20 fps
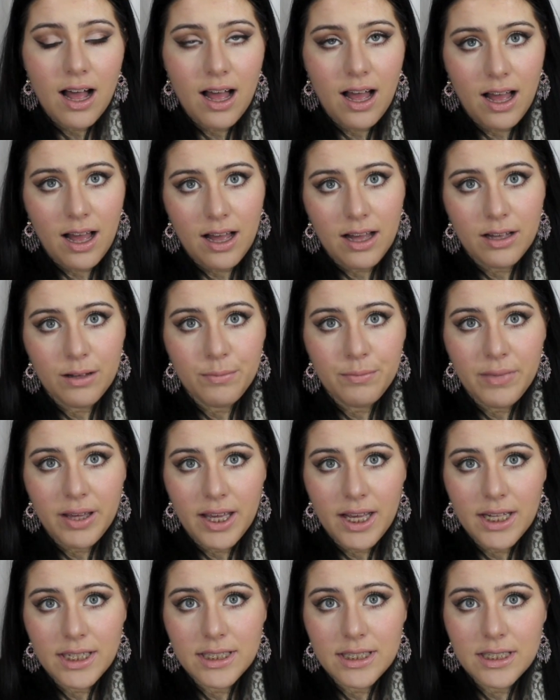
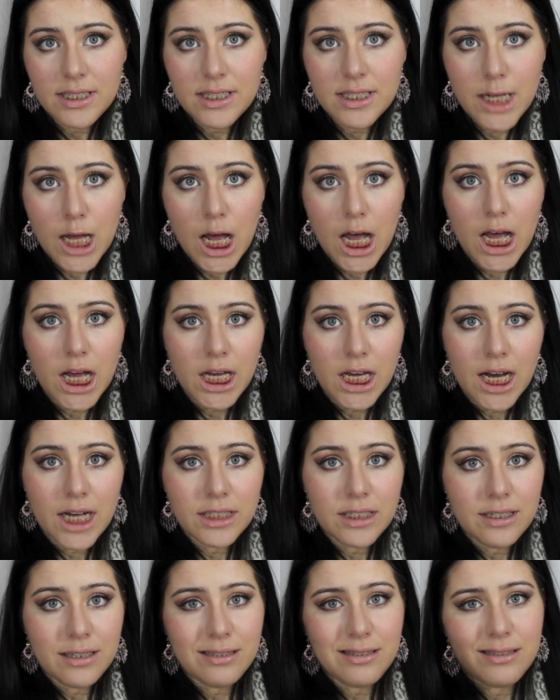in
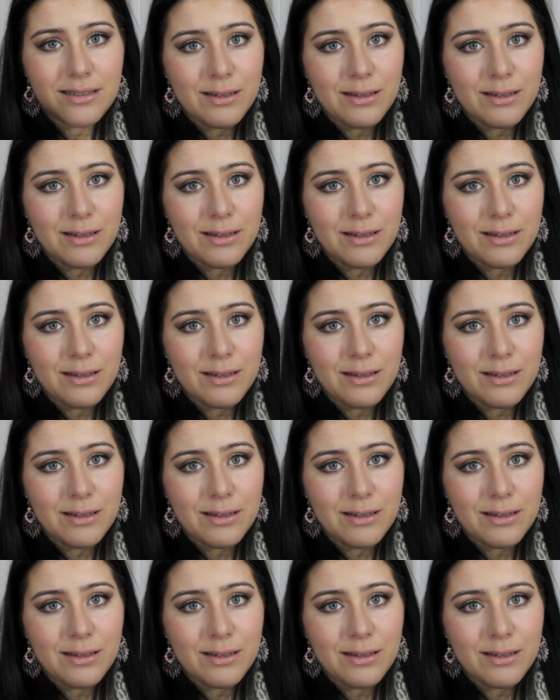Syosset,